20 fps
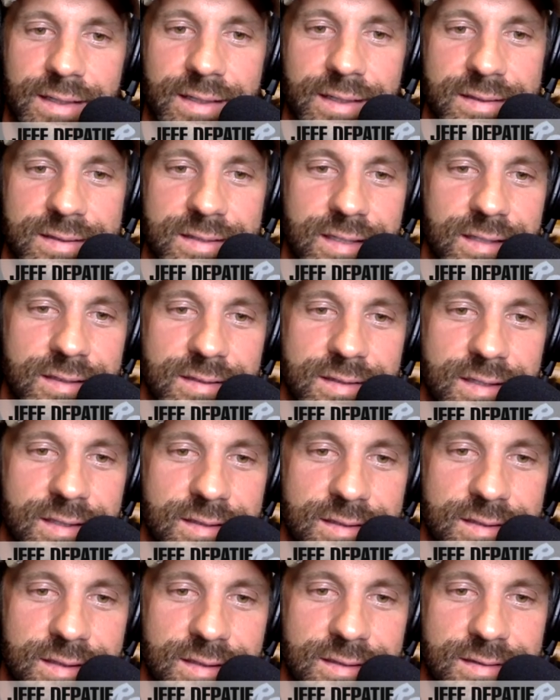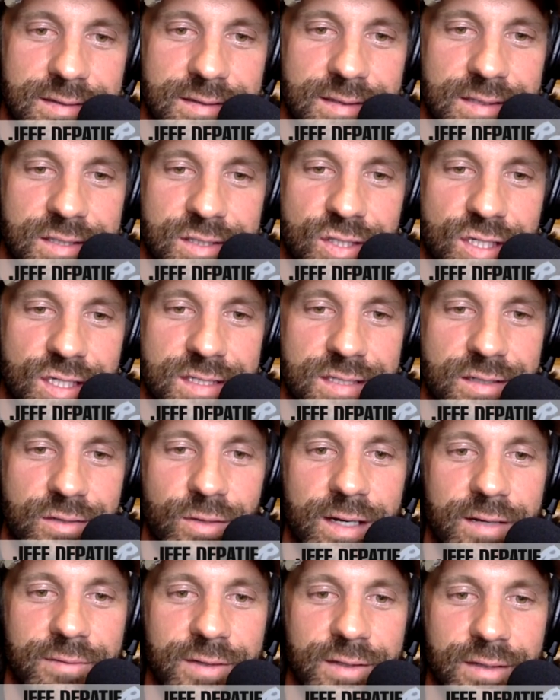It's cheese and
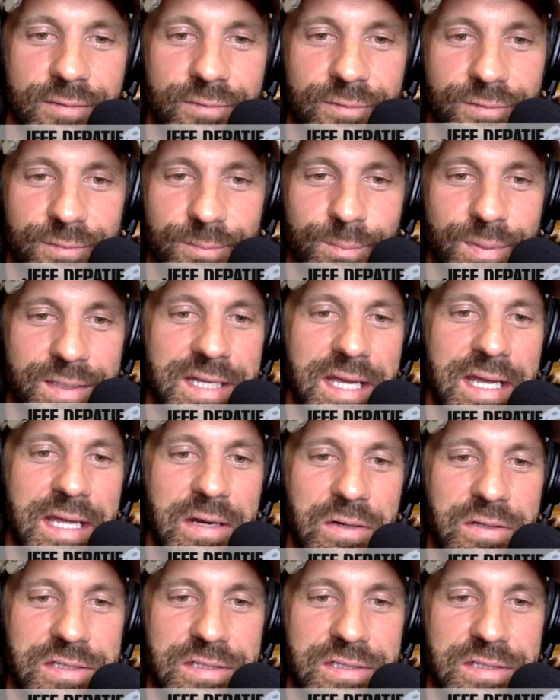gravy on potatoes.